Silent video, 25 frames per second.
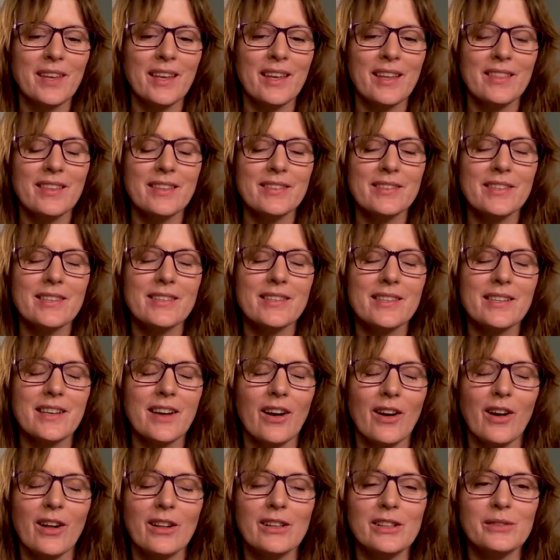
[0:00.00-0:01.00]
This is
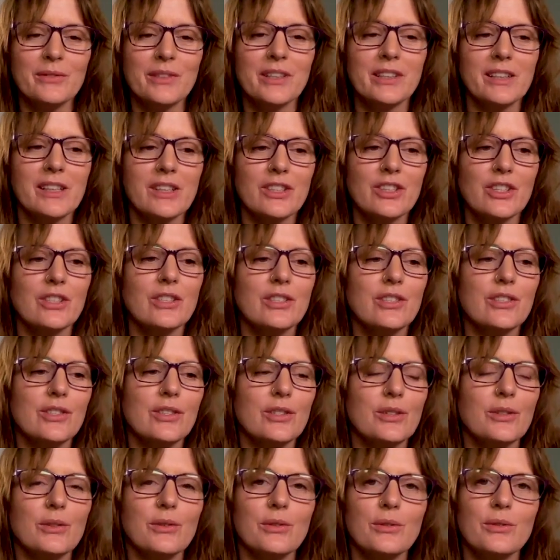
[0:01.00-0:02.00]
all in relation
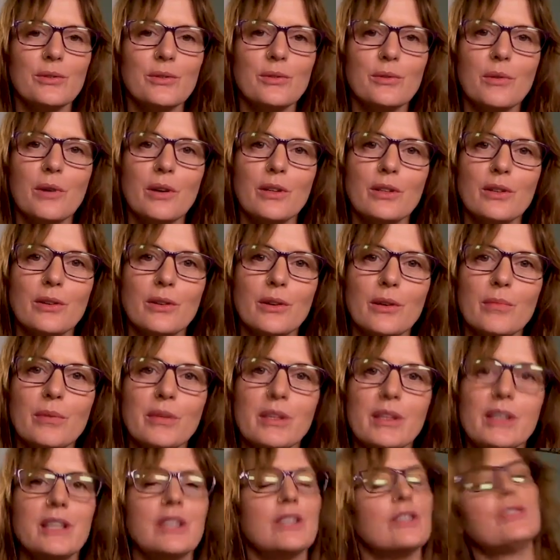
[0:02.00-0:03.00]
to your
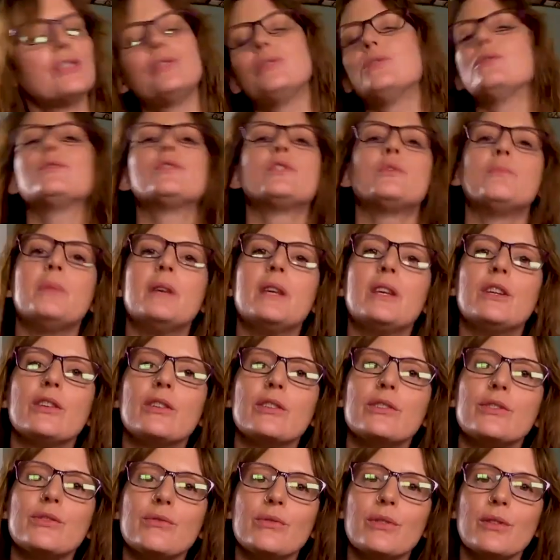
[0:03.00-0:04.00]
ability to speak your
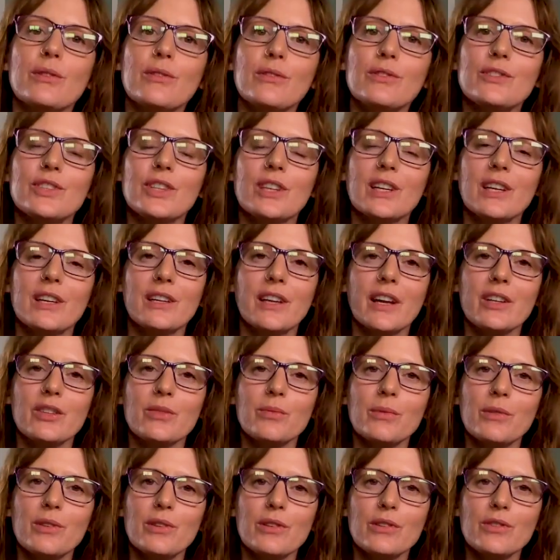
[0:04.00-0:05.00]
truth, to connect
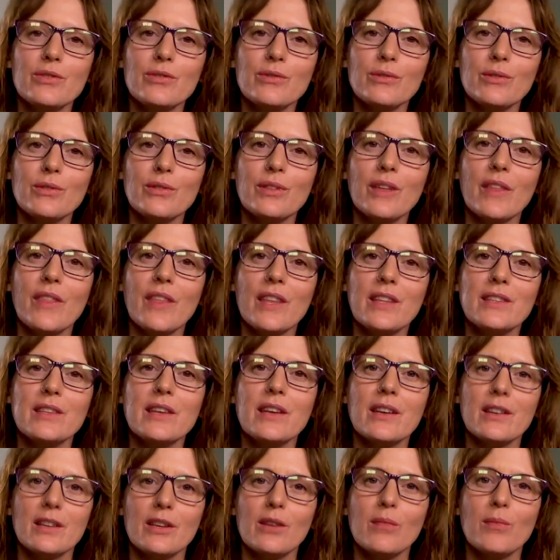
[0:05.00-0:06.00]
with your truth, and then
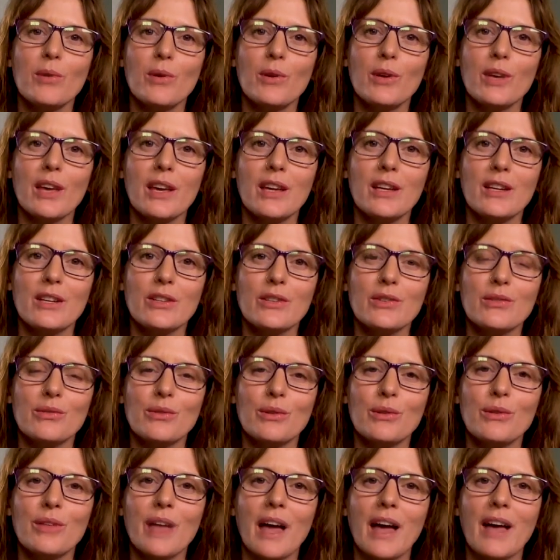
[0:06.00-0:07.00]
communicate your
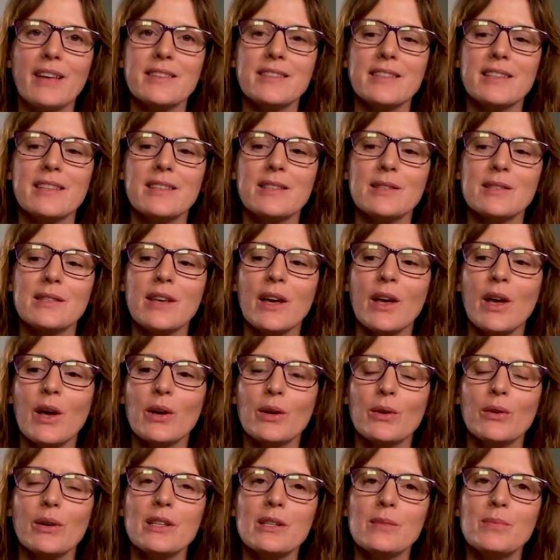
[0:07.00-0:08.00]
truth as is
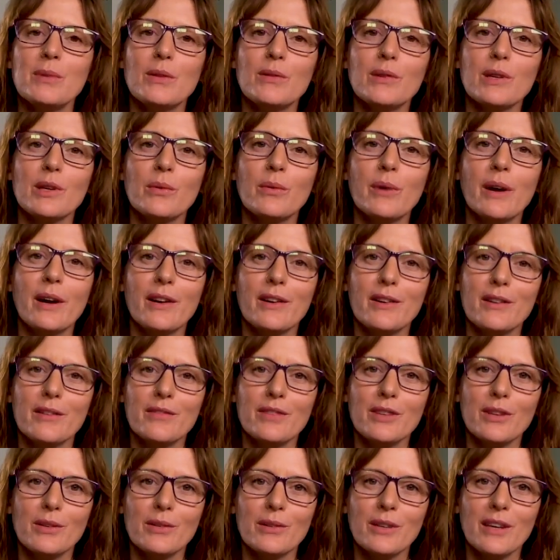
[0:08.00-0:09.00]
going to be required of
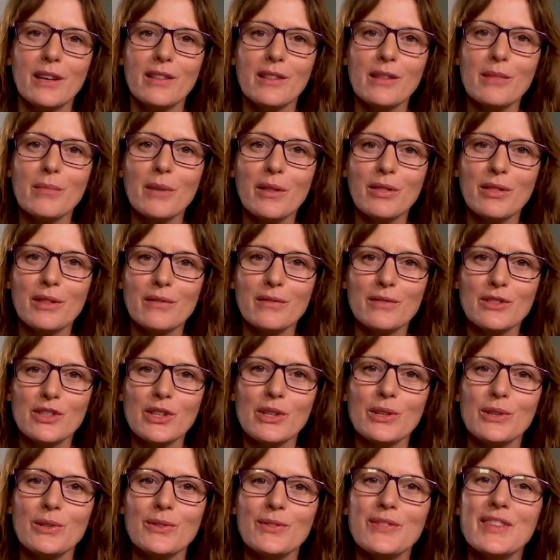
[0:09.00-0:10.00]
you in the month of
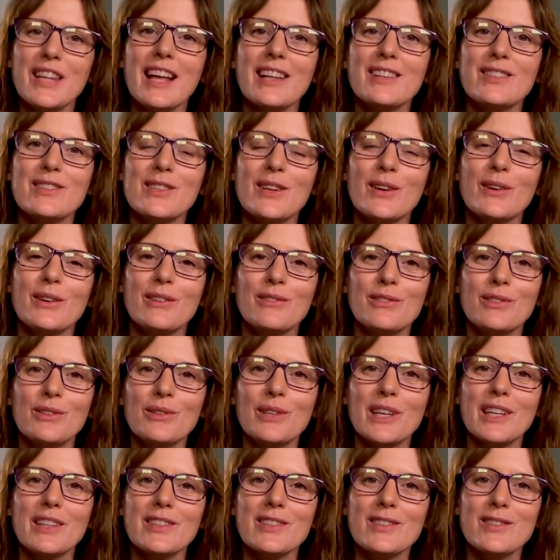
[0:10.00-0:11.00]
June. And so if you
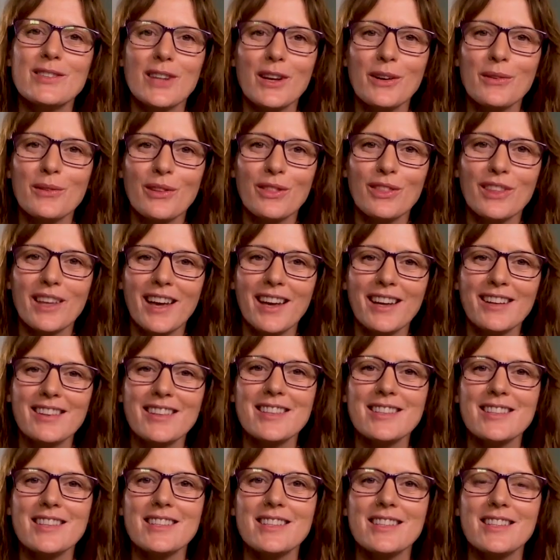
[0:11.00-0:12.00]
get stuck with that,
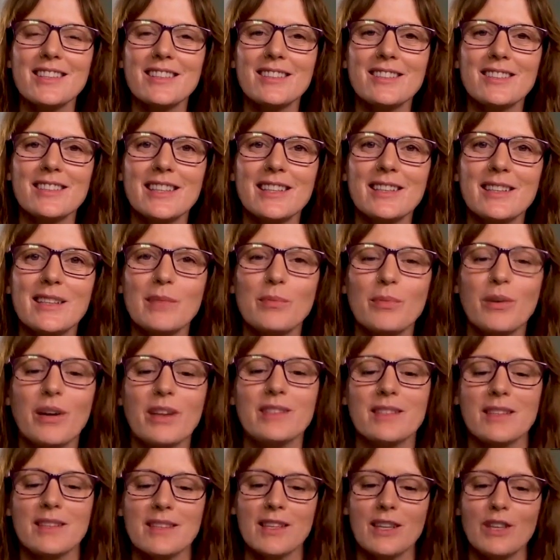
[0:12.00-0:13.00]
this is a little healing
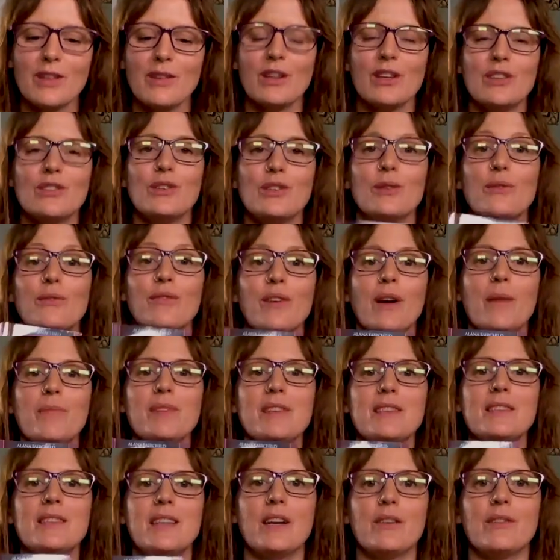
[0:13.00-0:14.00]
process that you can do from the
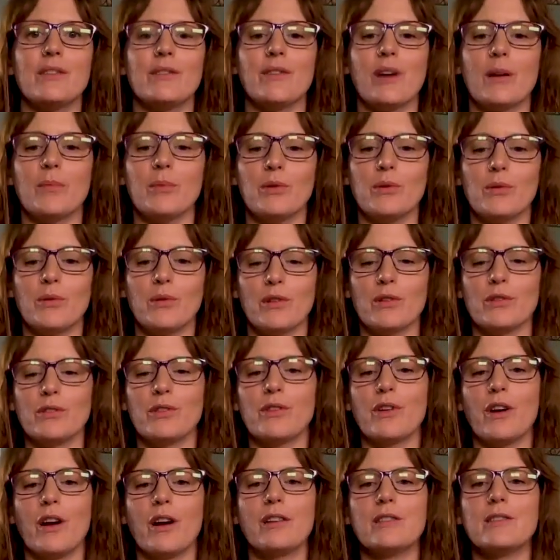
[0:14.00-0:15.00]
Sacred Rebel Oracle
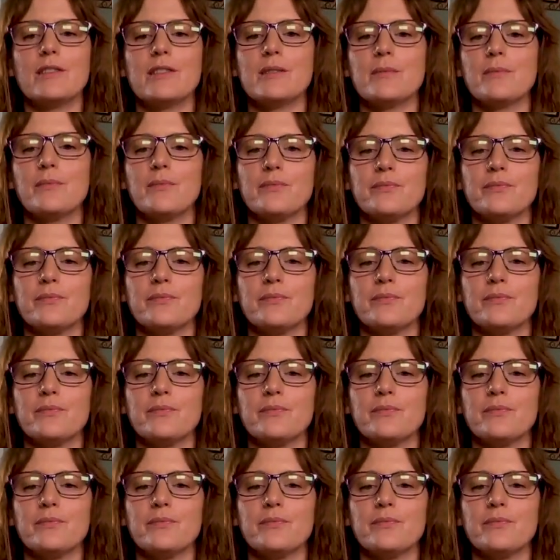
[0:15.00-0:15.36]
cards.